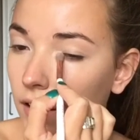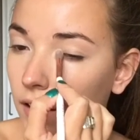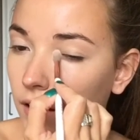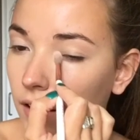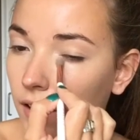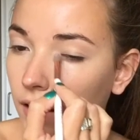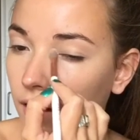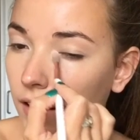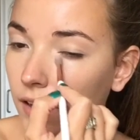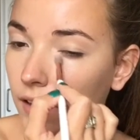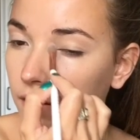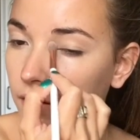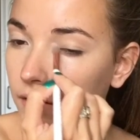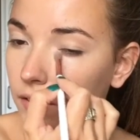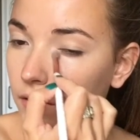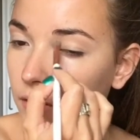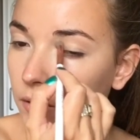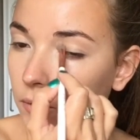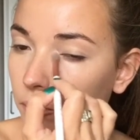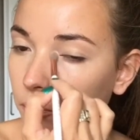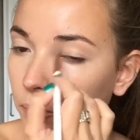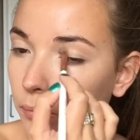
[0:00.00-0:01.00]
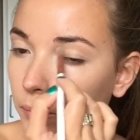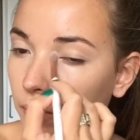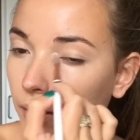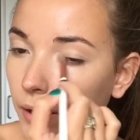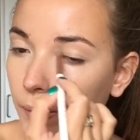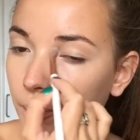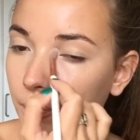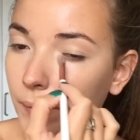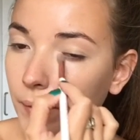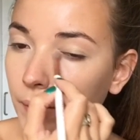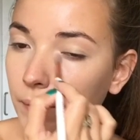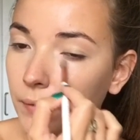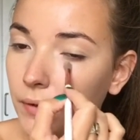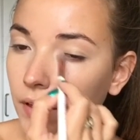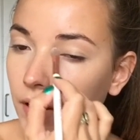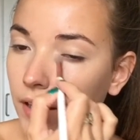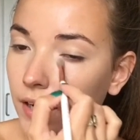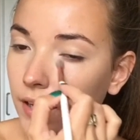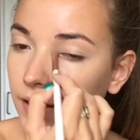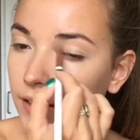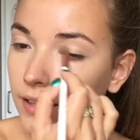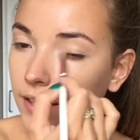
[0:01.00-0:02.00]
and brow bone
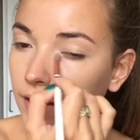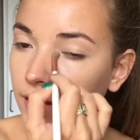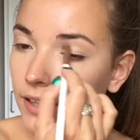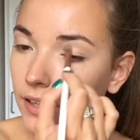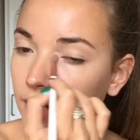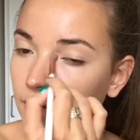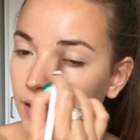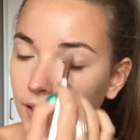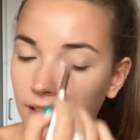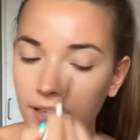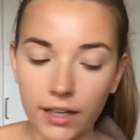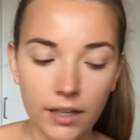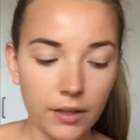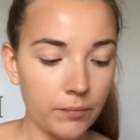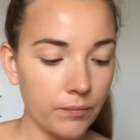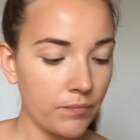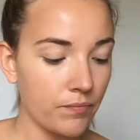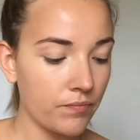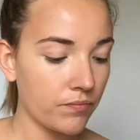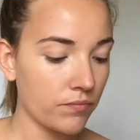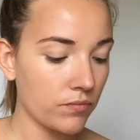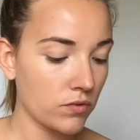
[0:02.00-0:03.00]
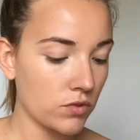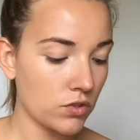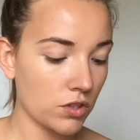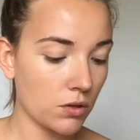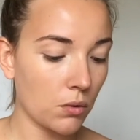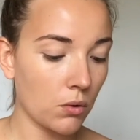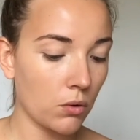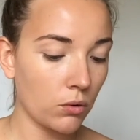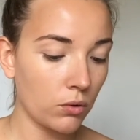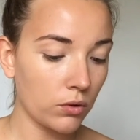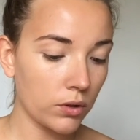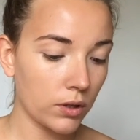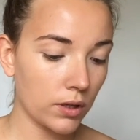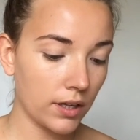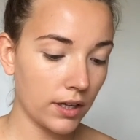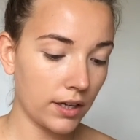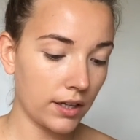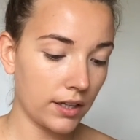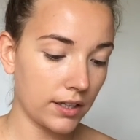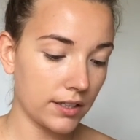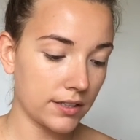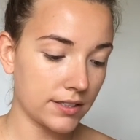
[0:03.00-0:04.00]
highlight colour. So all the
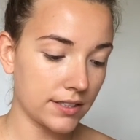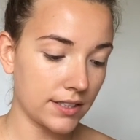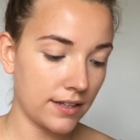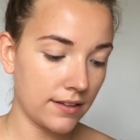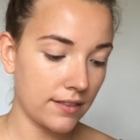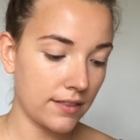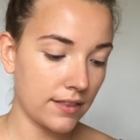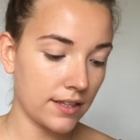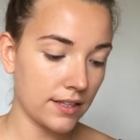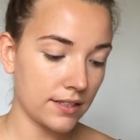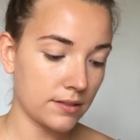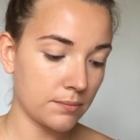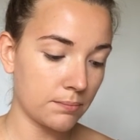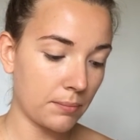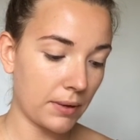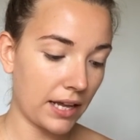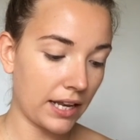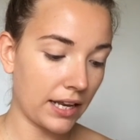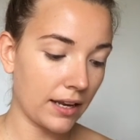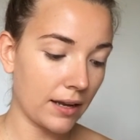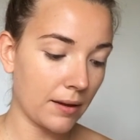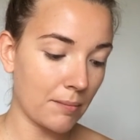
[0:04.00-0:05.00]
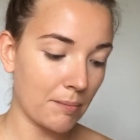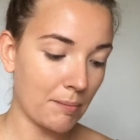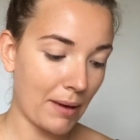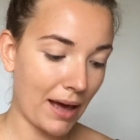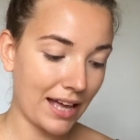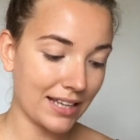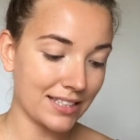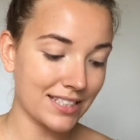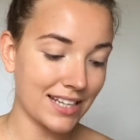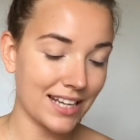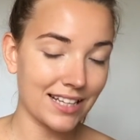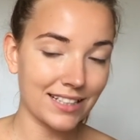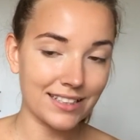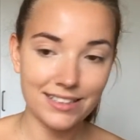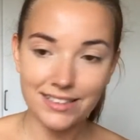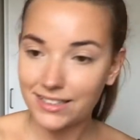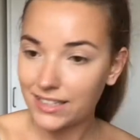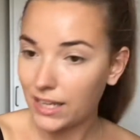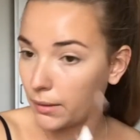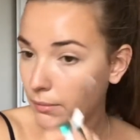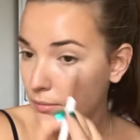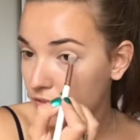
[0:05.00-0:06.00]
colours in this palette are matte
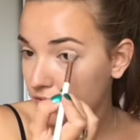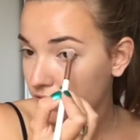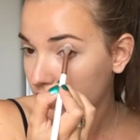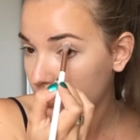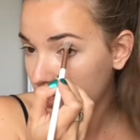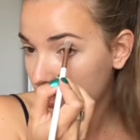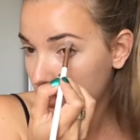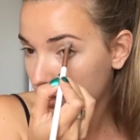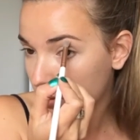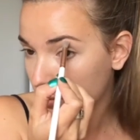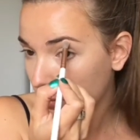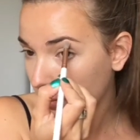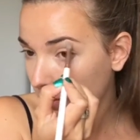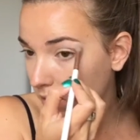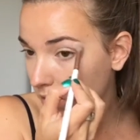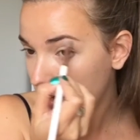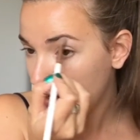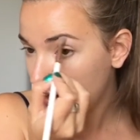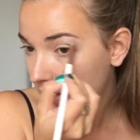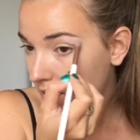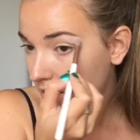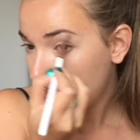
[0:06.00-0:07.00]
except for this one.